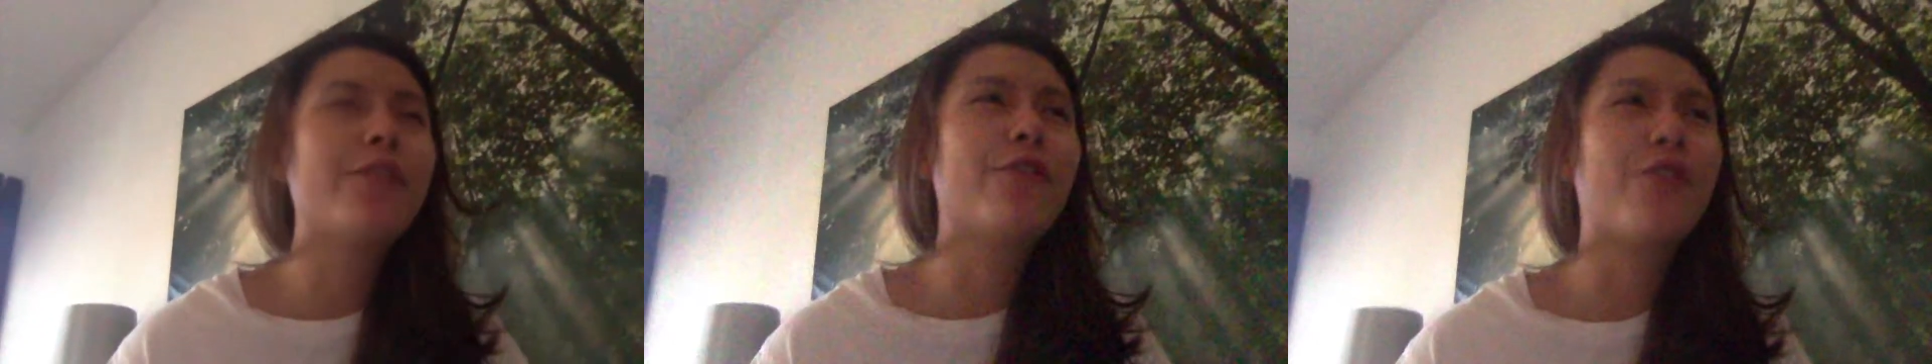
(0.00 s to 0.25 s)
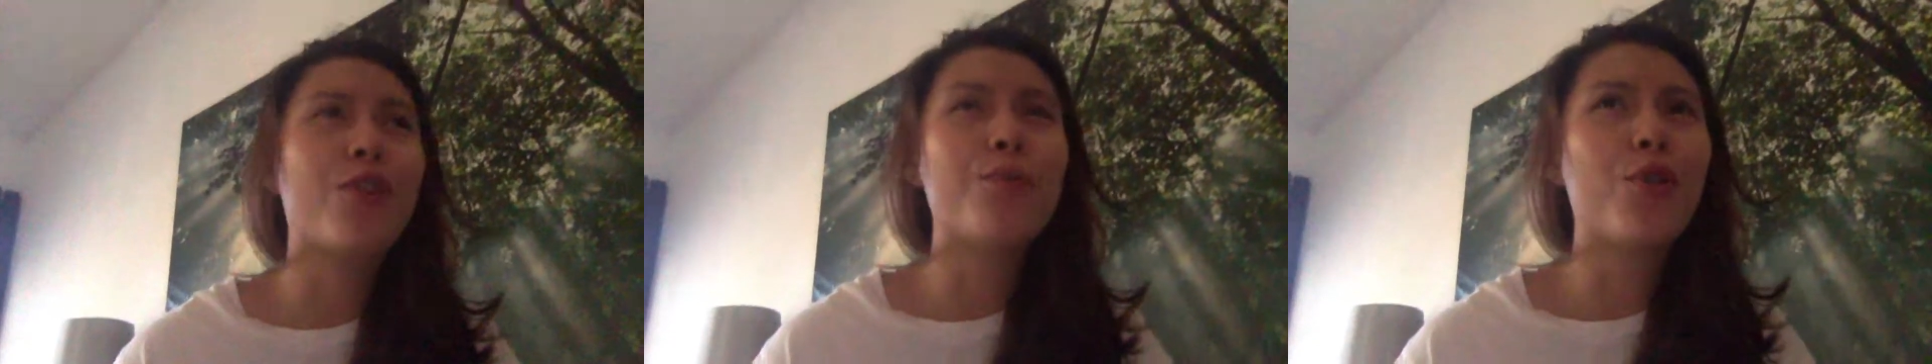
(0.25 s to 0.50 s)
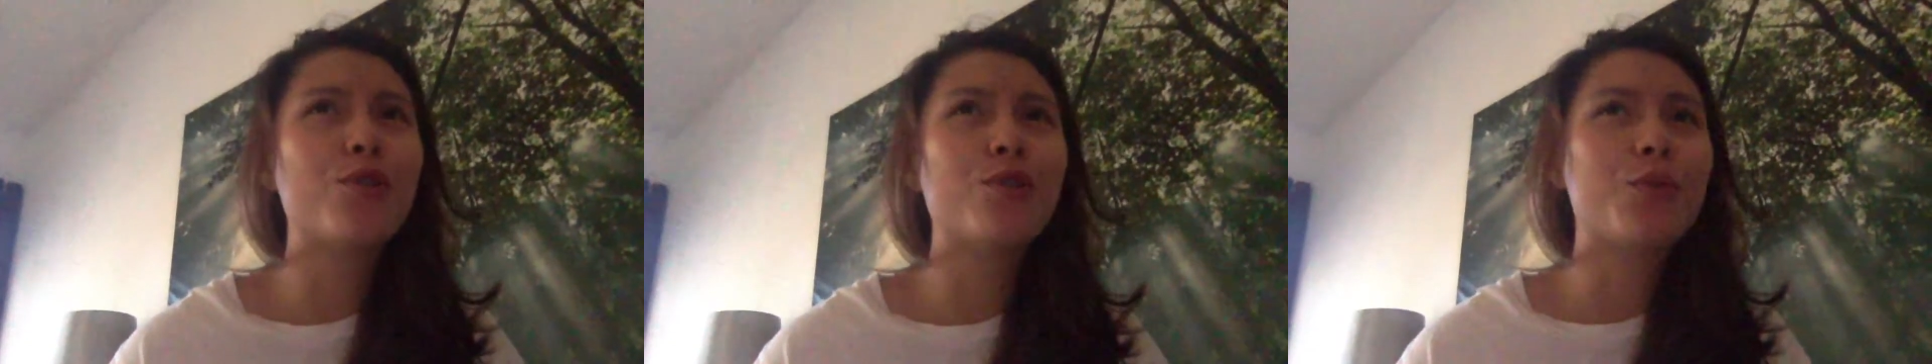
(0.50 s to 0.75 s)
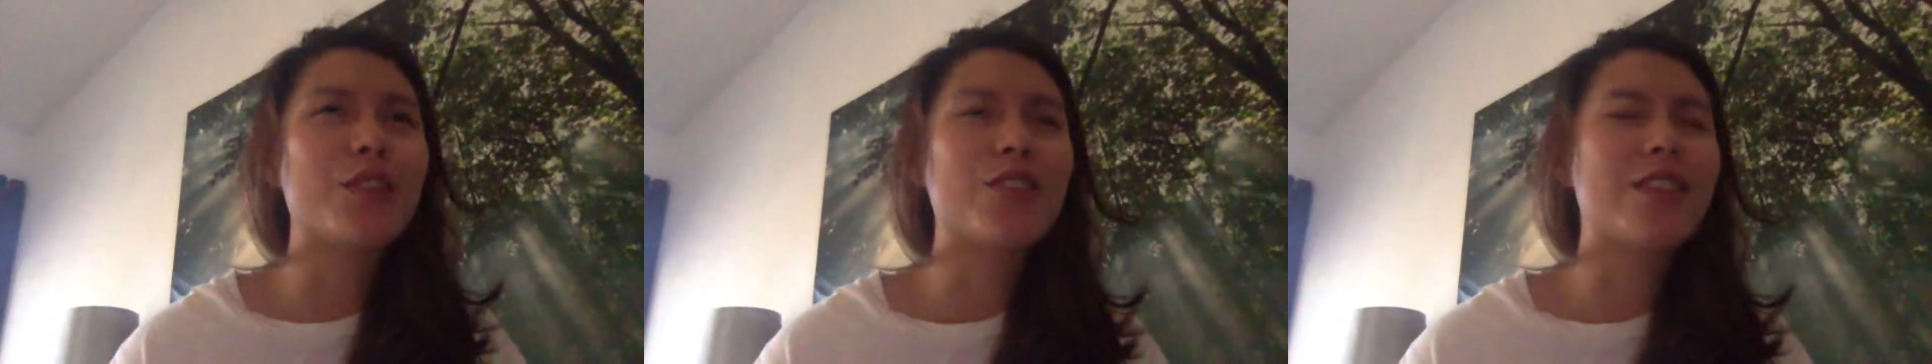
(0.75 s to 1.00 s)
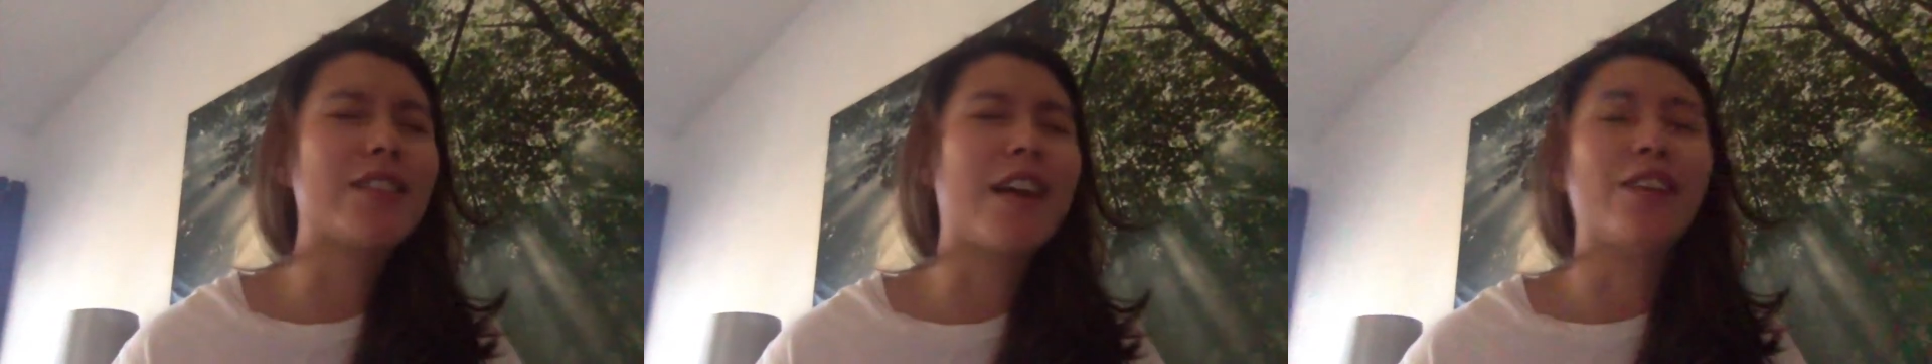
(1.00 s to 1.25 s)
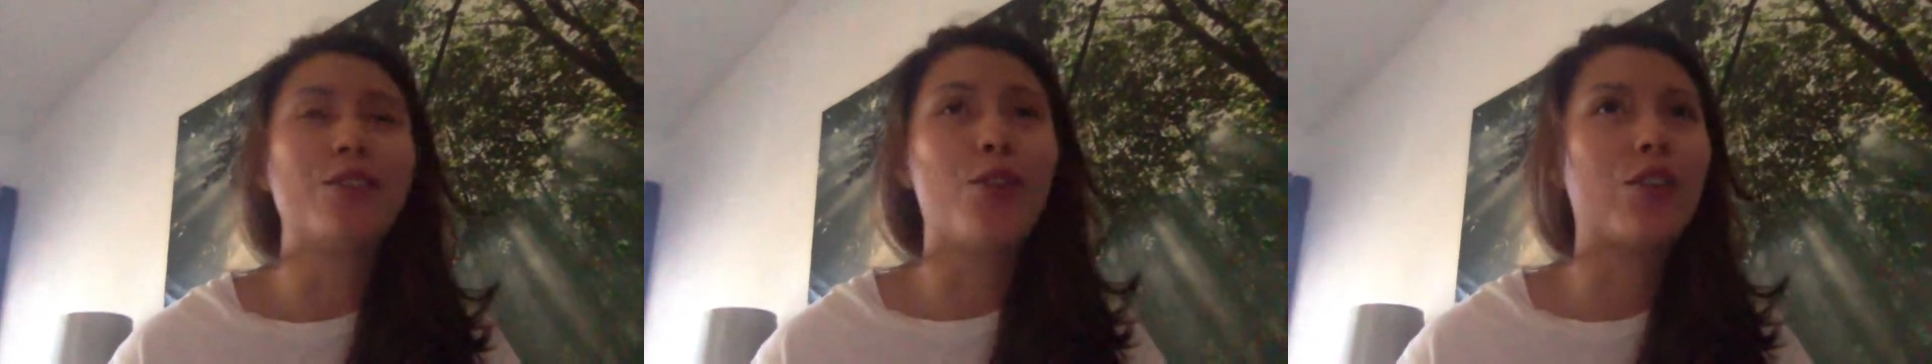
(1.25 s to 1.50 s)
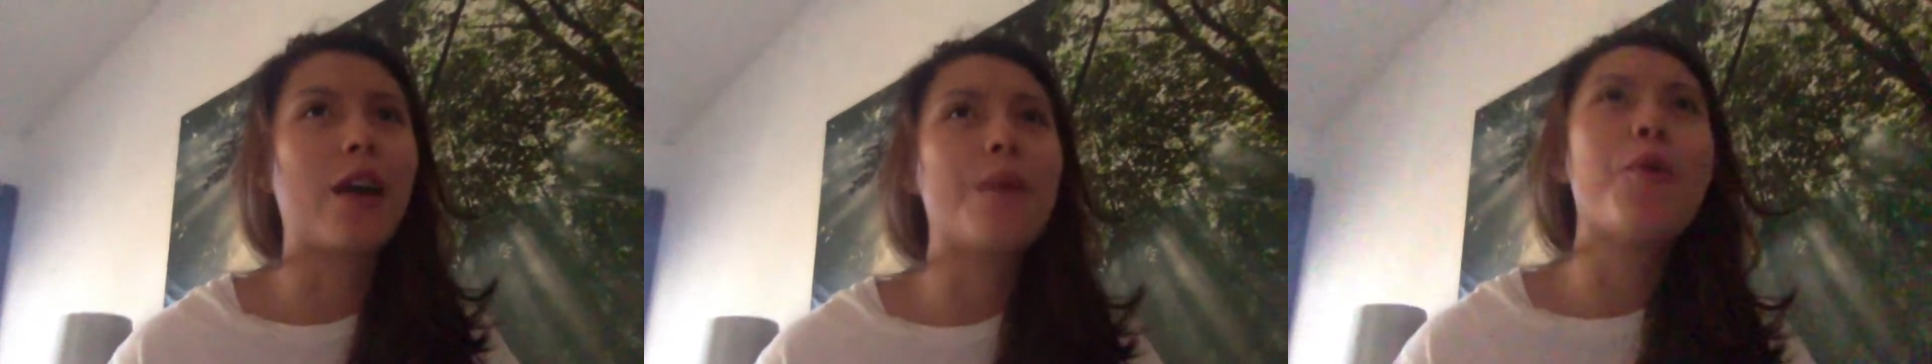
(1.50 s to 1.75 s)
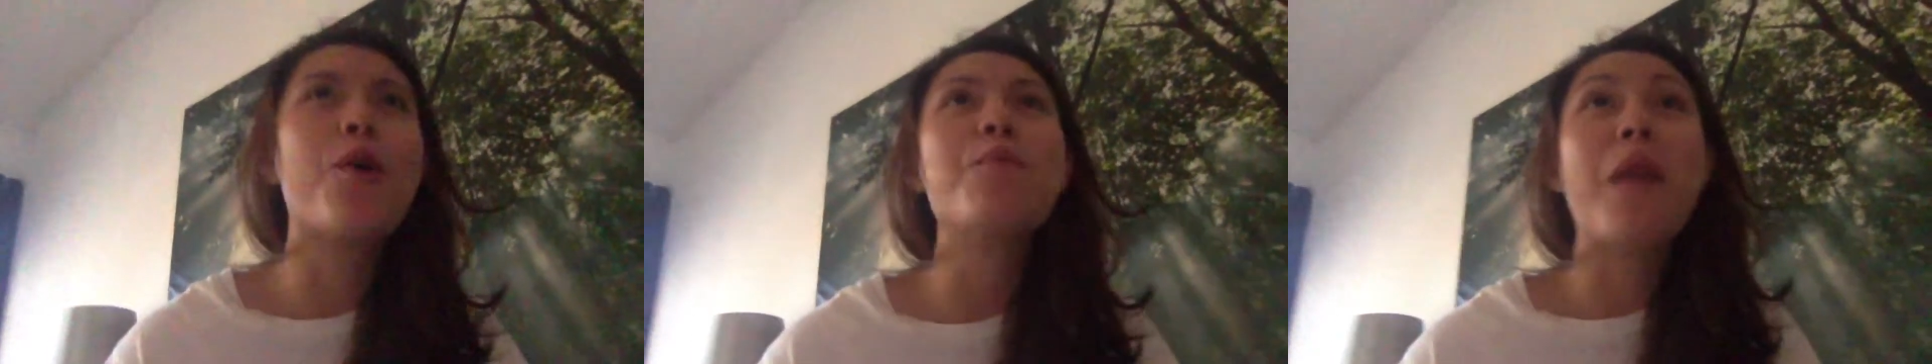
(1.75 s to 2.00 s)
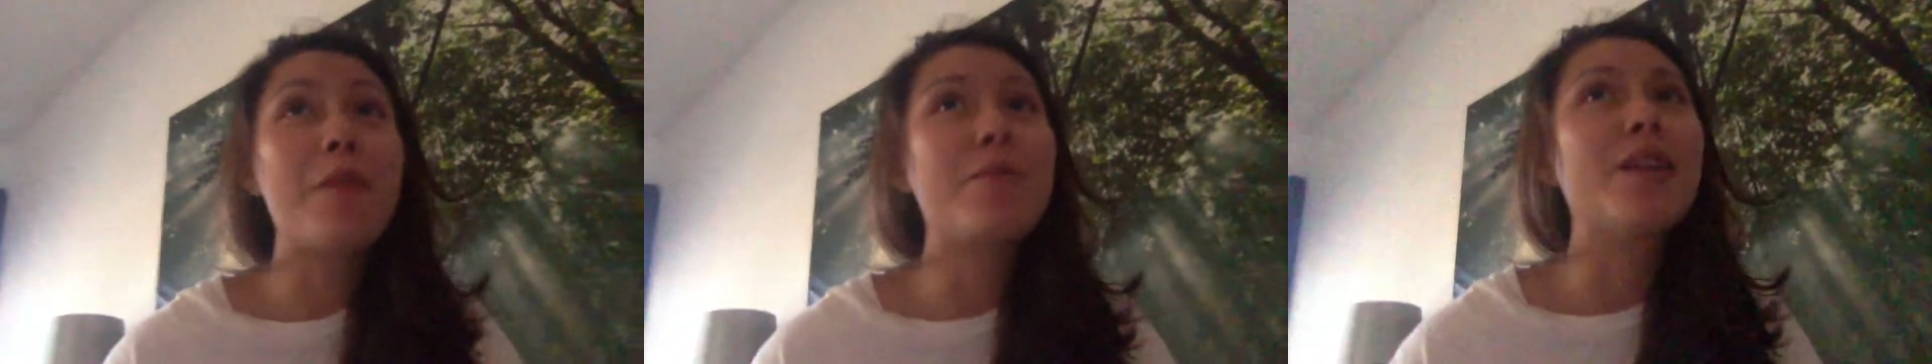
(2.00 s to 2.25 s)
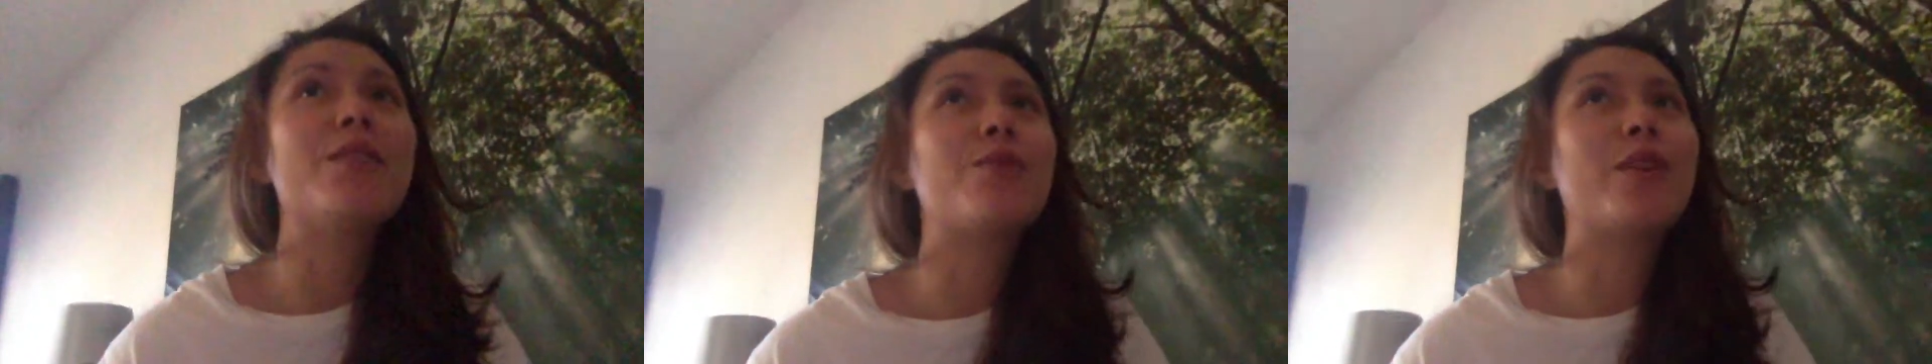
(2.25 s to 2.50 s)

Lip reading: for most, we just ignore them. Or maybe